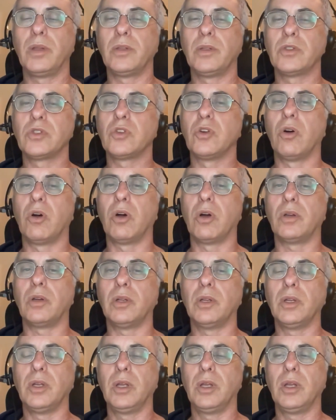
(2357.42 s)
is gone.
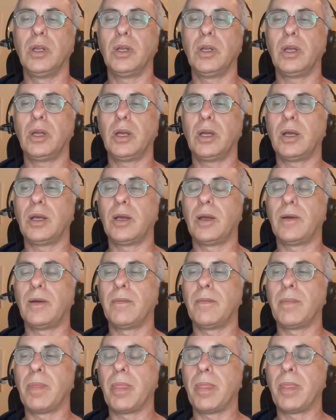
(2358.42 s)

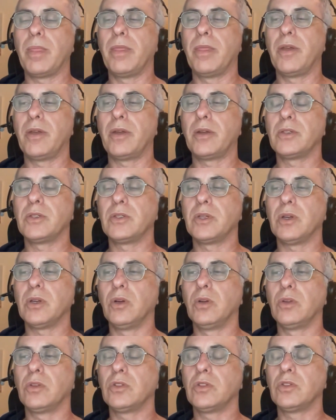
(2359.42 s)
There's
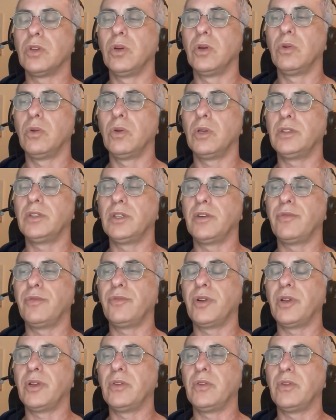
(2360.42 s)
also a
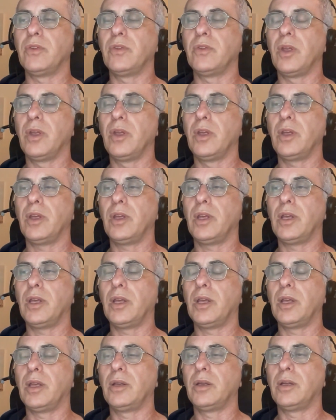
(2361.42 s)
difference
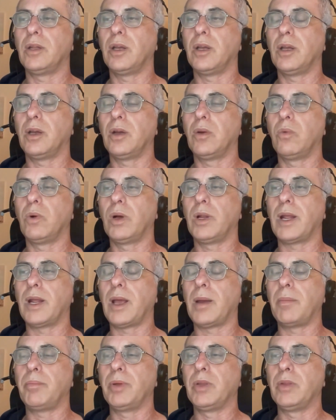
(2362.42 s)
in what
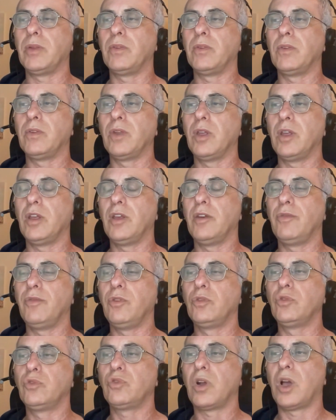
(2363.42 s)
happens if
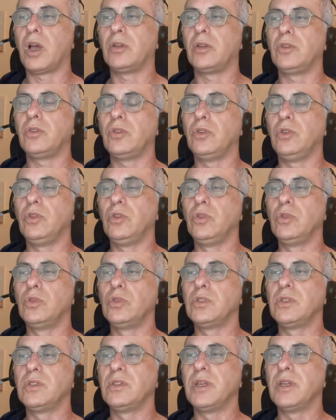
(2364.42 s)
you try to
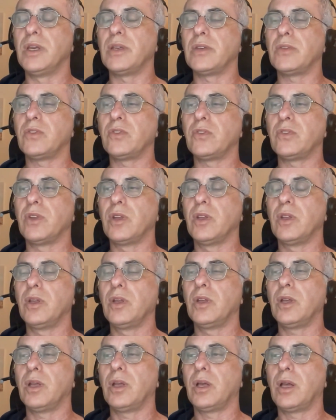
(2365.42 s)
use this
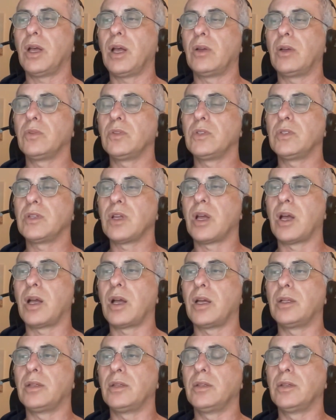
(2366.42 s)

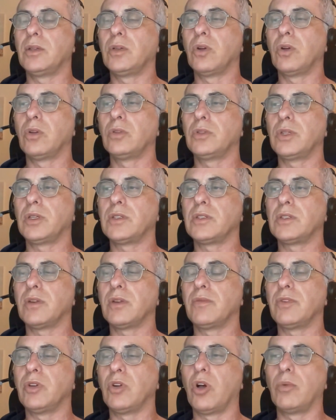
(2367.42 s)
outside the context
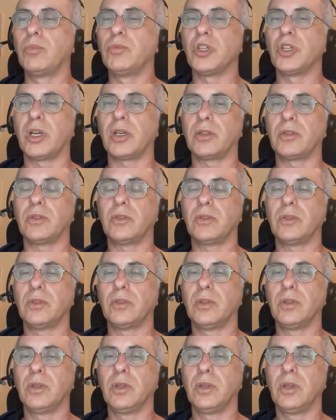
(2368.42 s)
of an object.
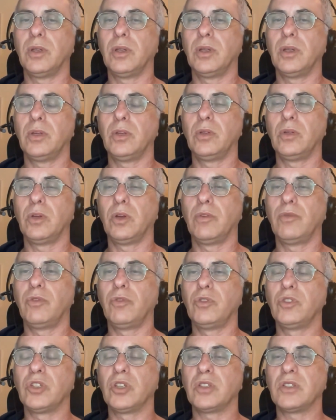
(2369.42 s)
If
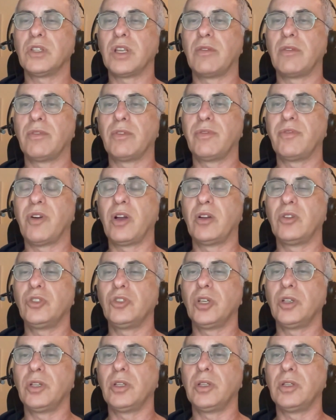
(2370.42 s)
you just have a
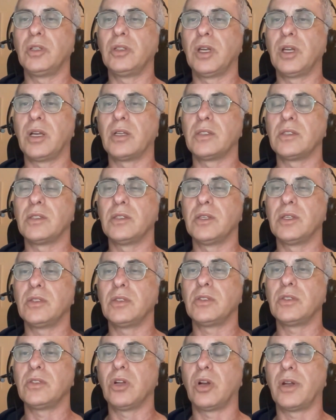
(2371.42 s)
function and it does
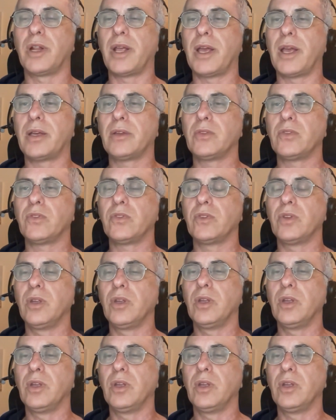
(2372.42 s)
this dot x,